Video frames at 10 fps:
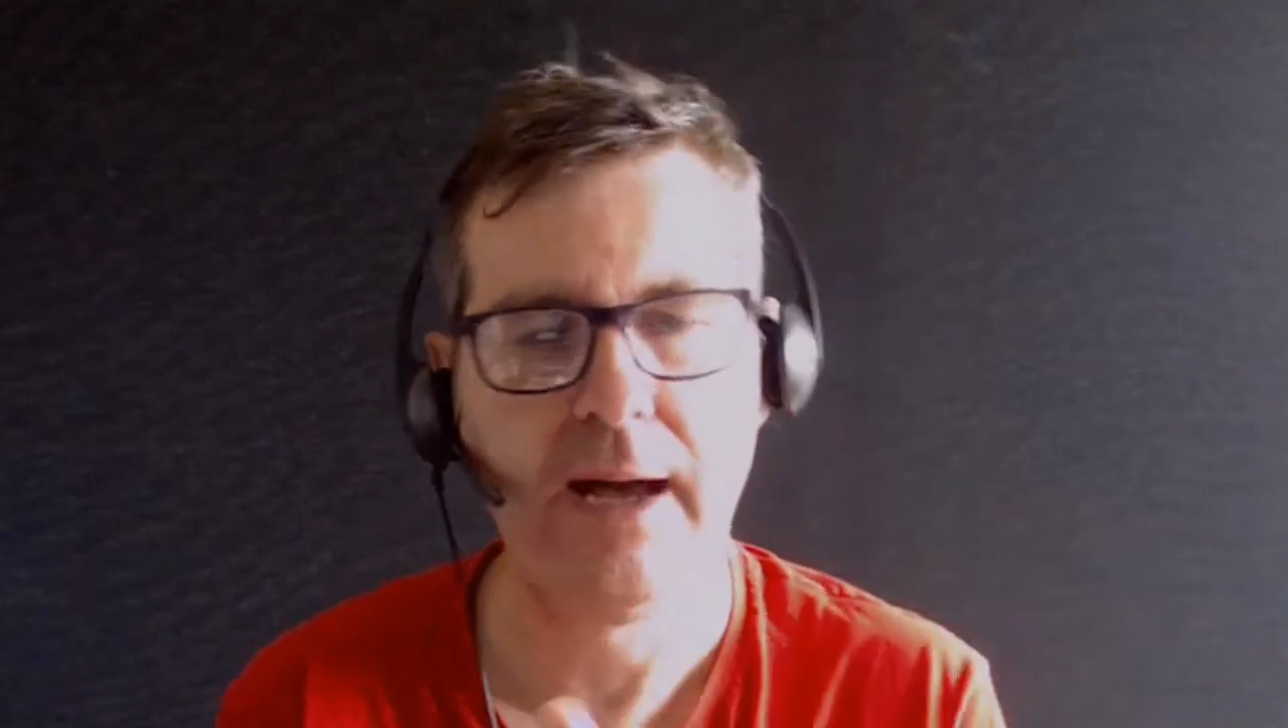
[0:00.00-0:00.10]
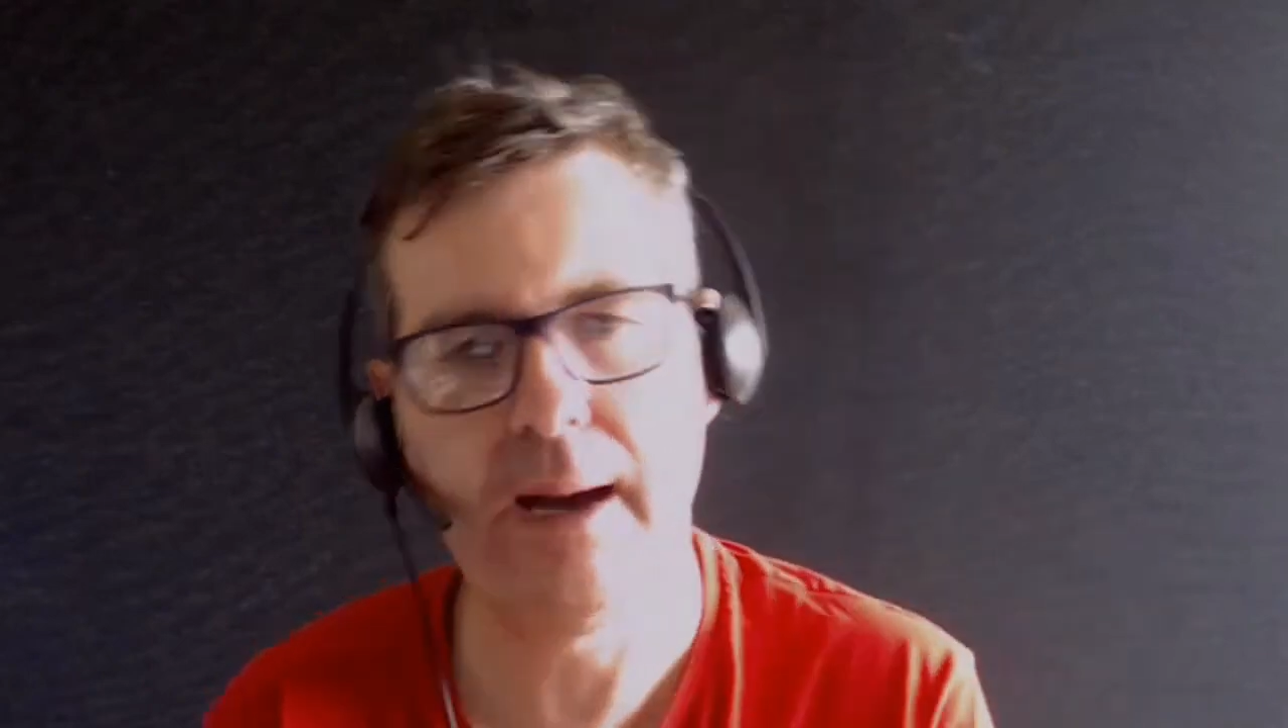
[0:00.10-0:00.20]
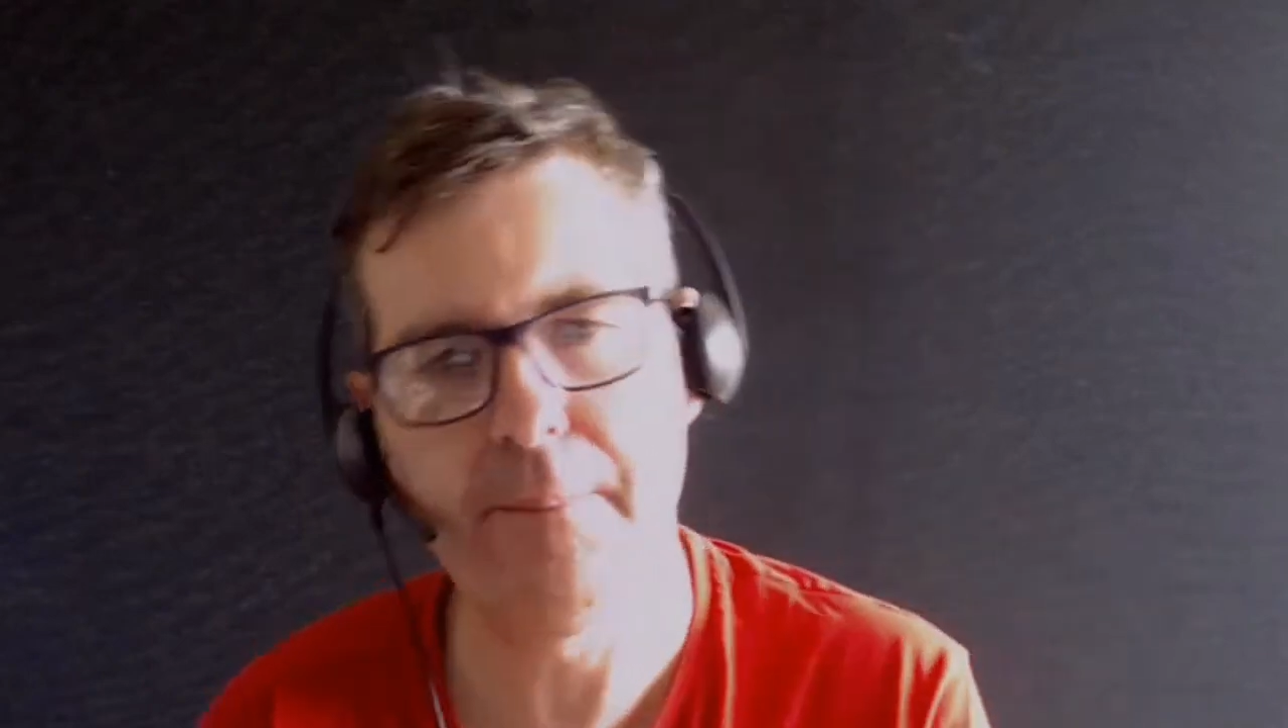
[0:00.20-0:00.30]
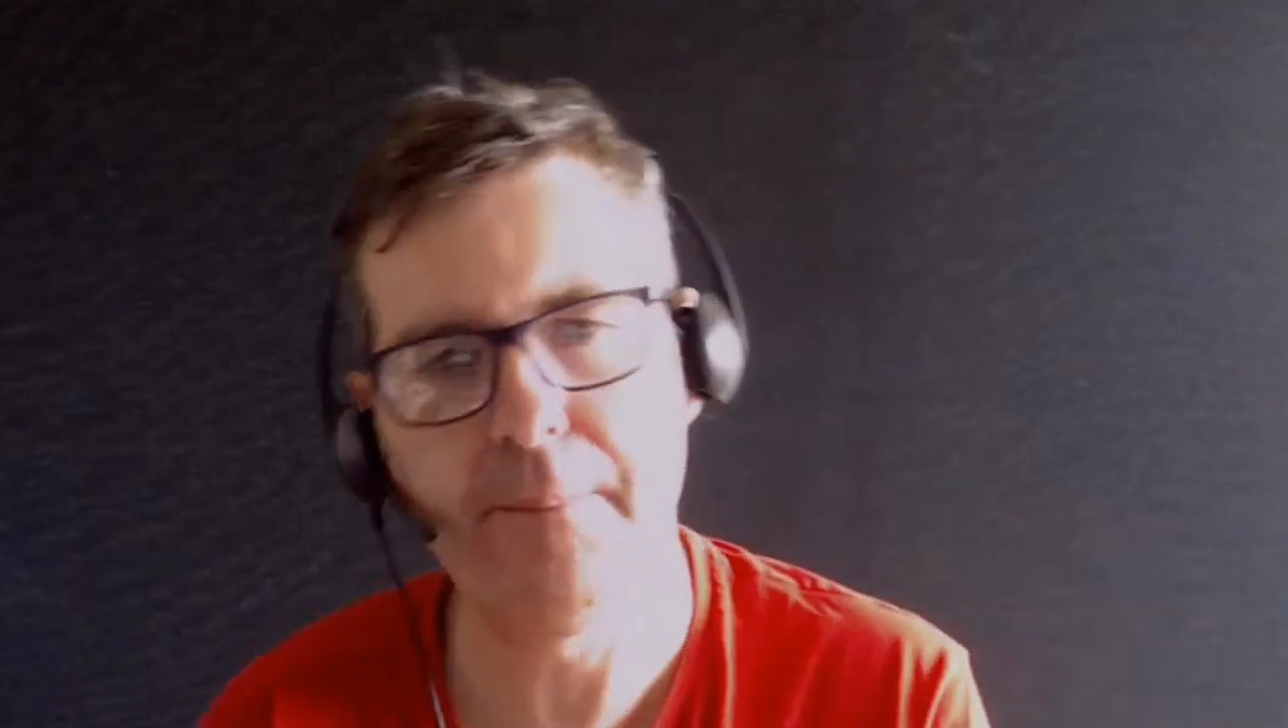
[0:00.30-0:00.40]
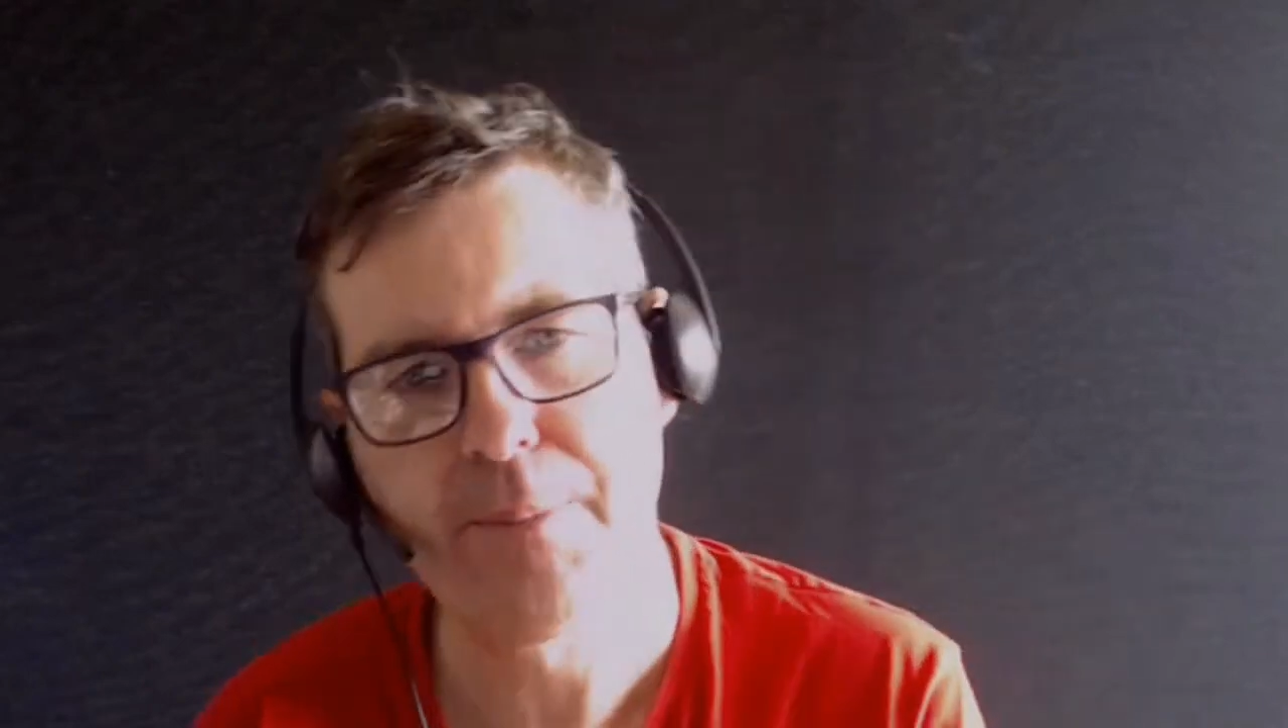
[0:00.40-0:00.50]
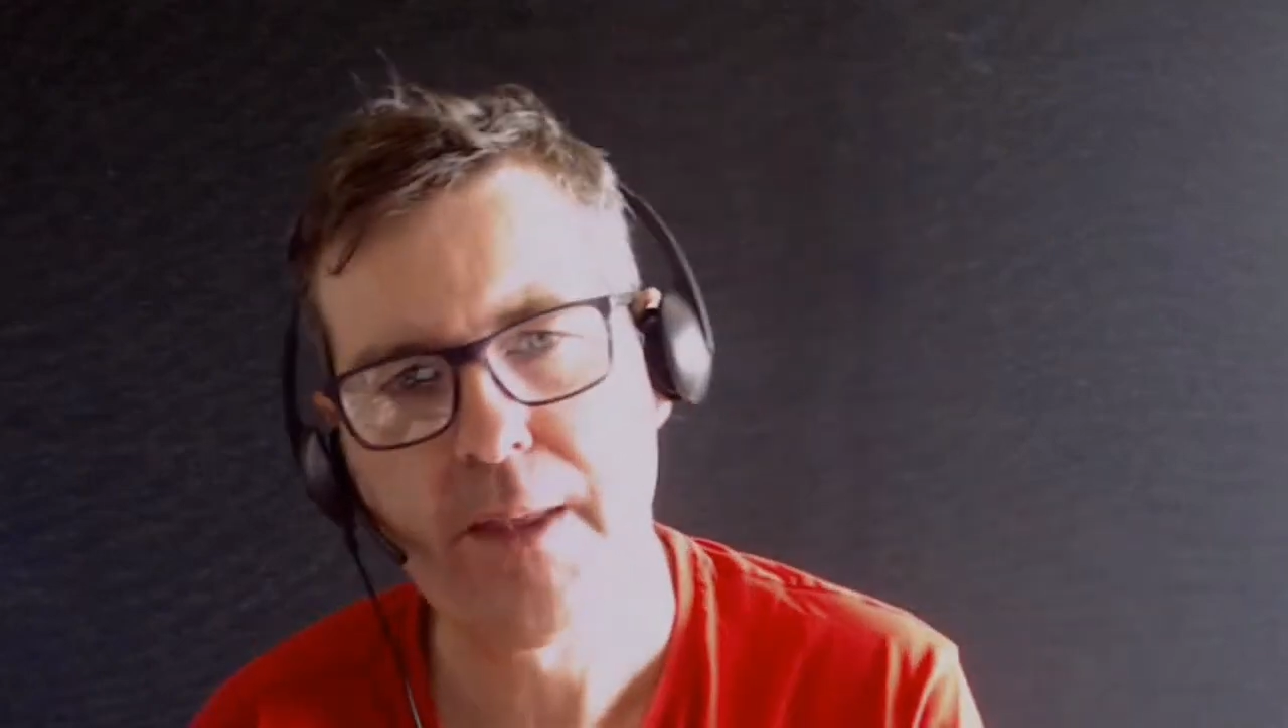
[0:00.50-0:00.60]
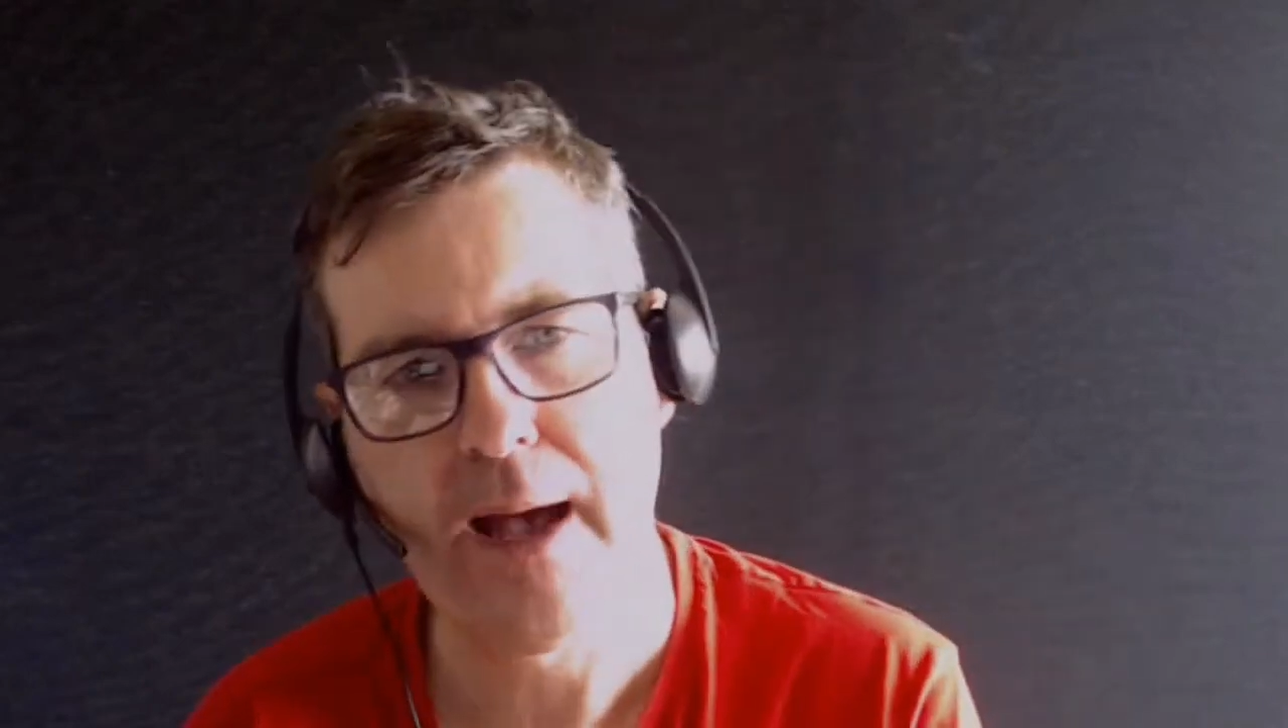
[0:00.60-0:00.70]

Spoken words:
And